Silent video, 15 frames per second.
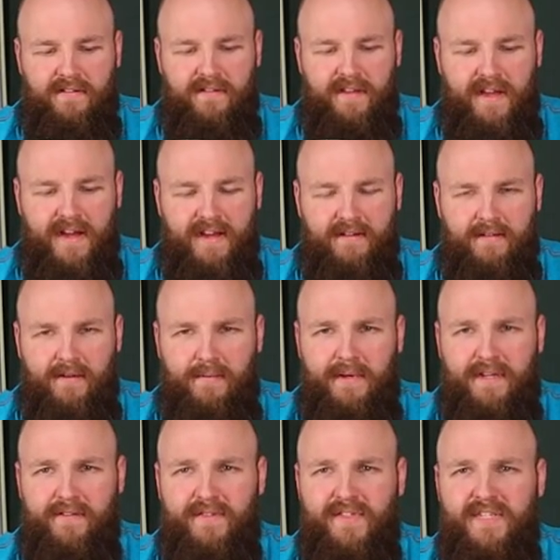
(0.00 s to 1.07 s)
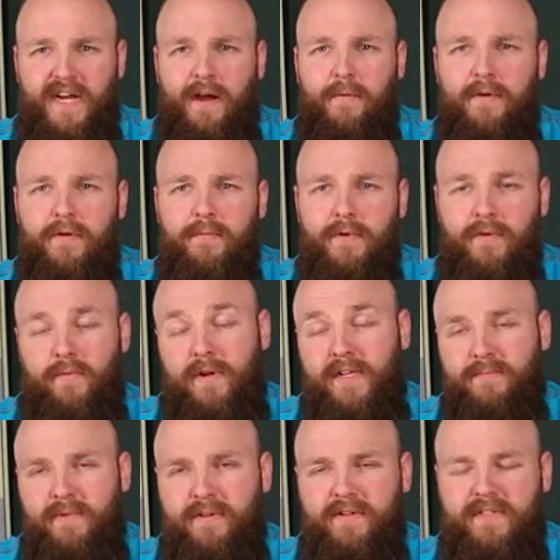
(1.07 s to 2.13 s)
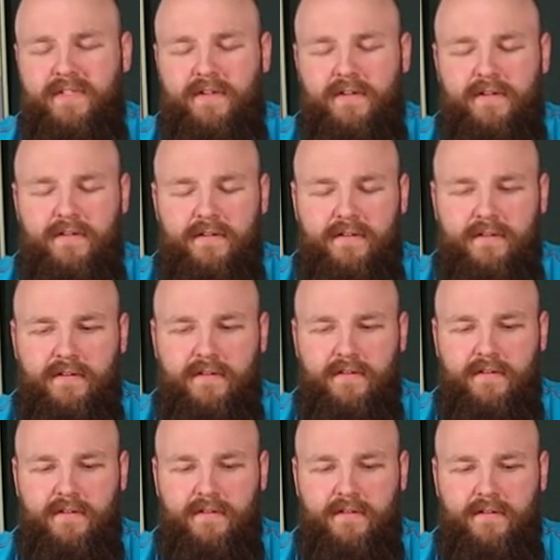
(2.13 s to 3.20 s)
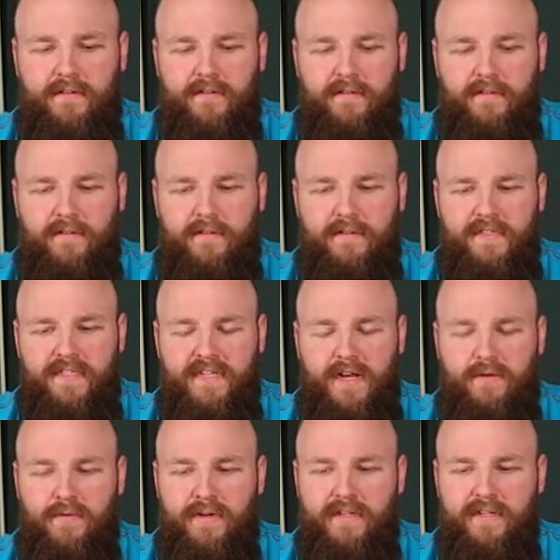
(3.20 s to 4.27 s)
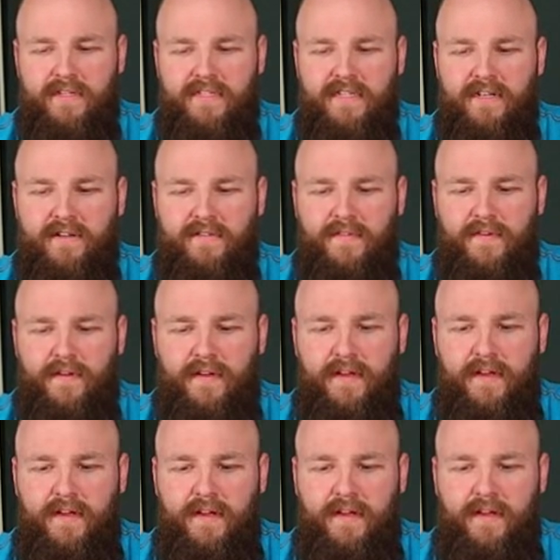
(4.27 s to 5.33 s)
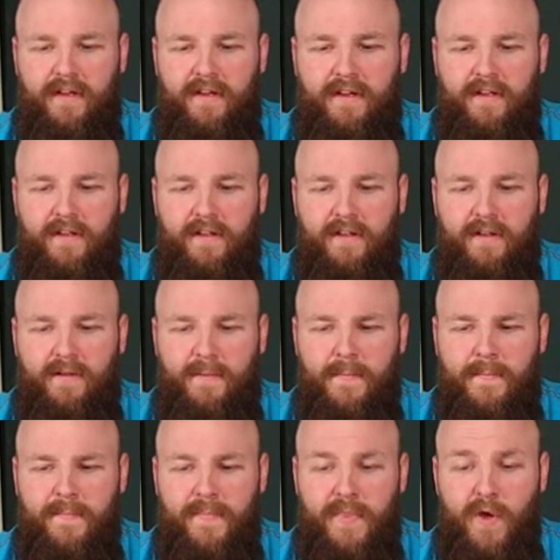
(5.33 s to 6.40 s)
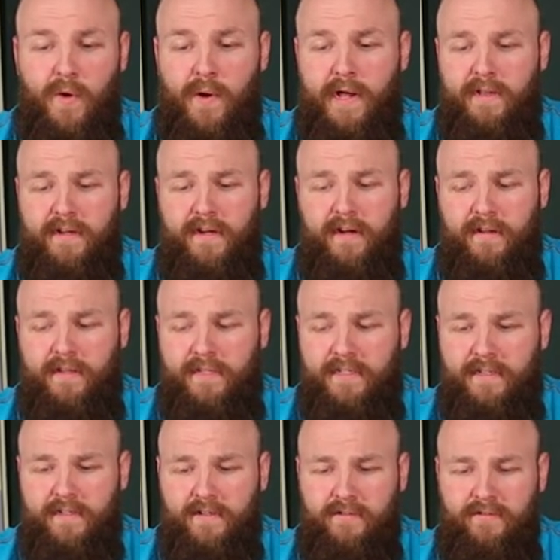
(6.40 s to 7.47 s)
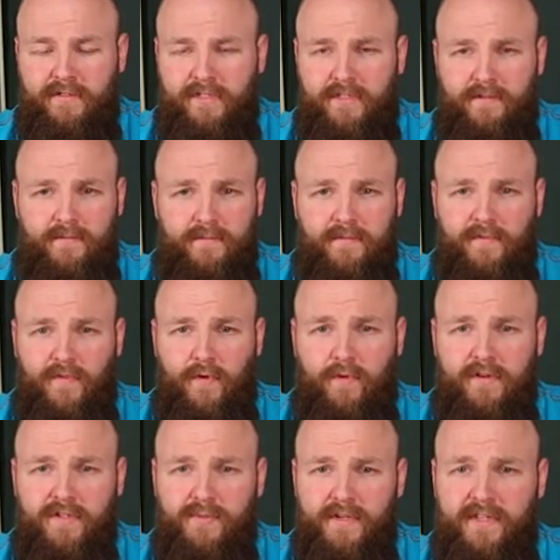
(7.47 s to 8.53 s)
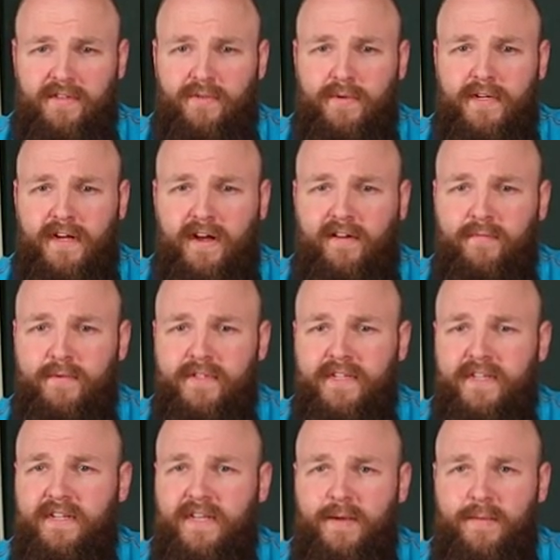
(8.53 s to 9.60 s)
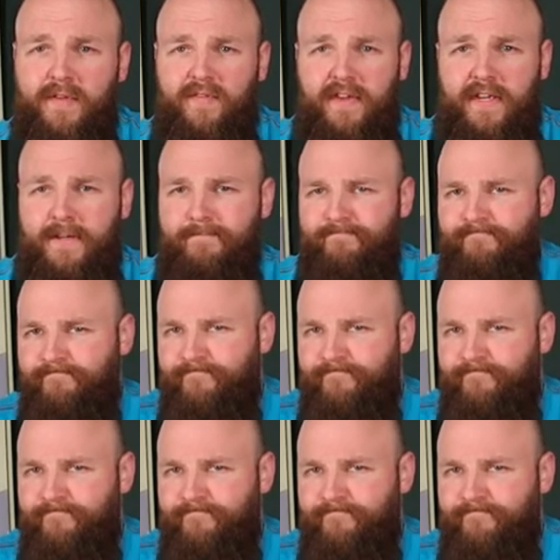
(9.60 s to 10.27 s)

yeah, a bit of sour, but raspberries are sour in itself. No alcohol in the nose, of course, with a 2.5% ABV.